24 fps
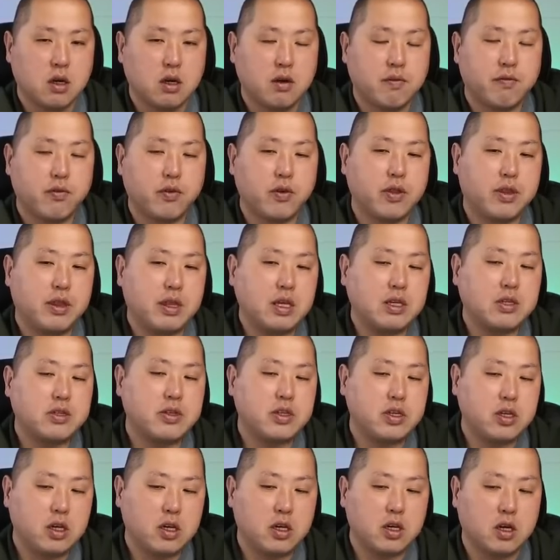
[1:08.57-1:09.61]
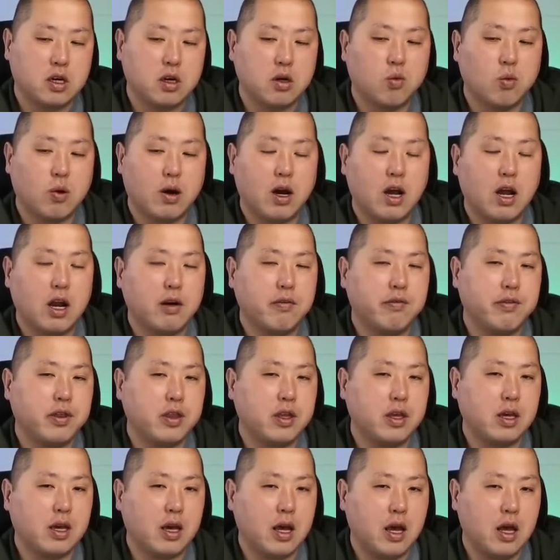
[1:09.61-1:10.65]
for this year, while
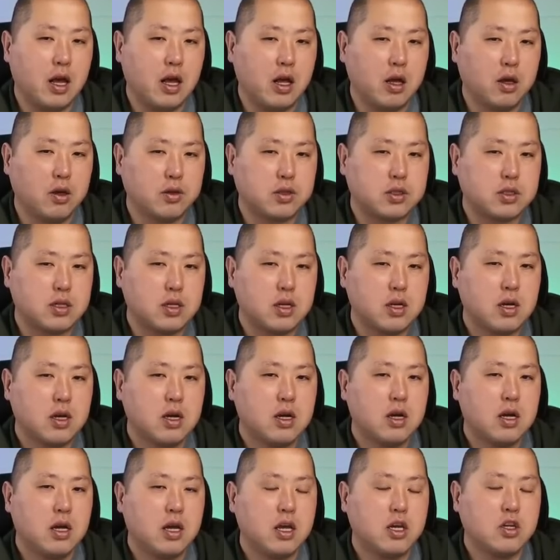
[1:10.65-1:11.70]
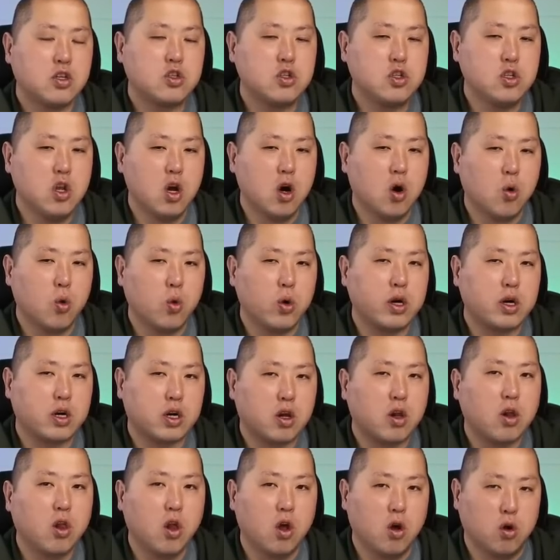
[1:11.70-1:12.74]
everything else is nowhere
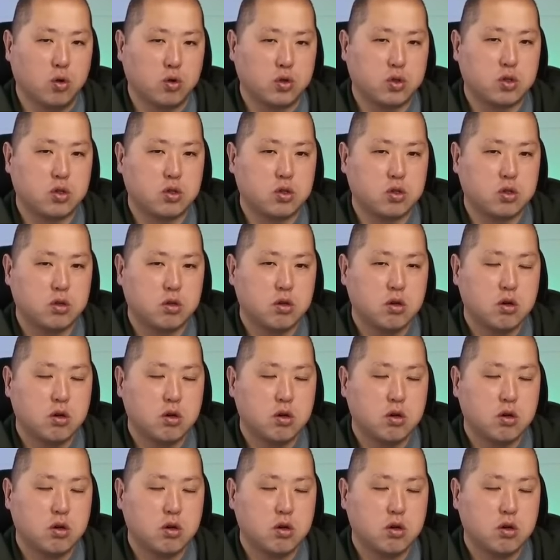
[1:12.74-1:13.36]
close.